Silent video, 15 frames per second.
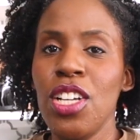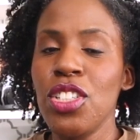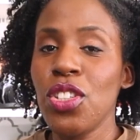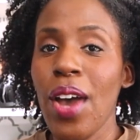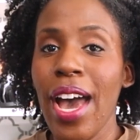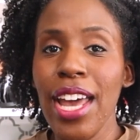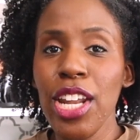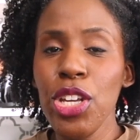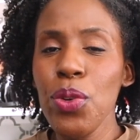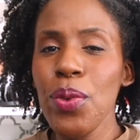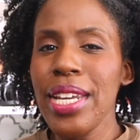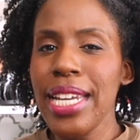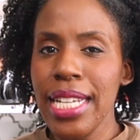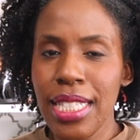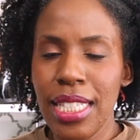So how do you
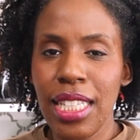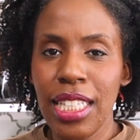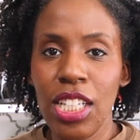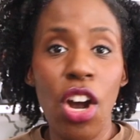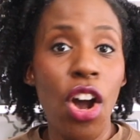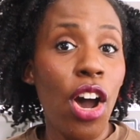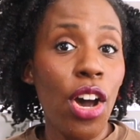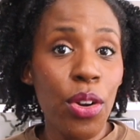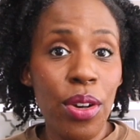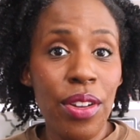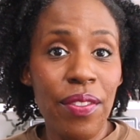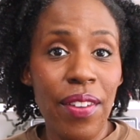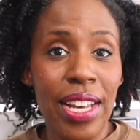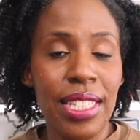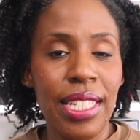easily
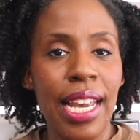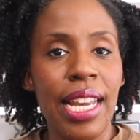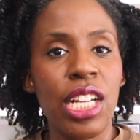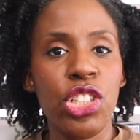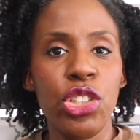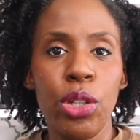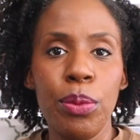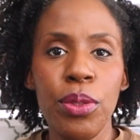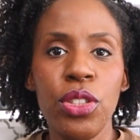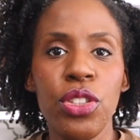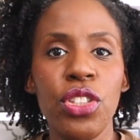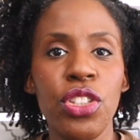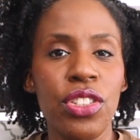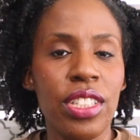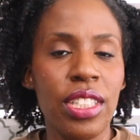auto-invest and contribute
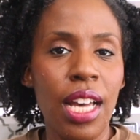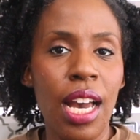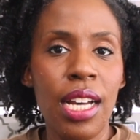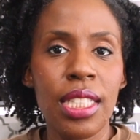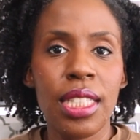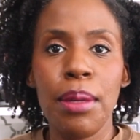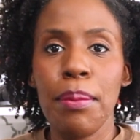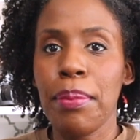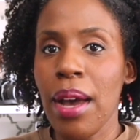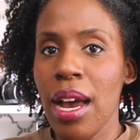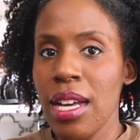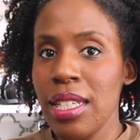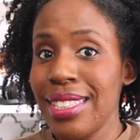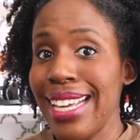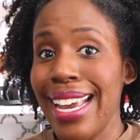to your stocks,
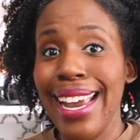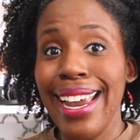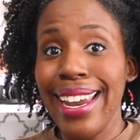bonds,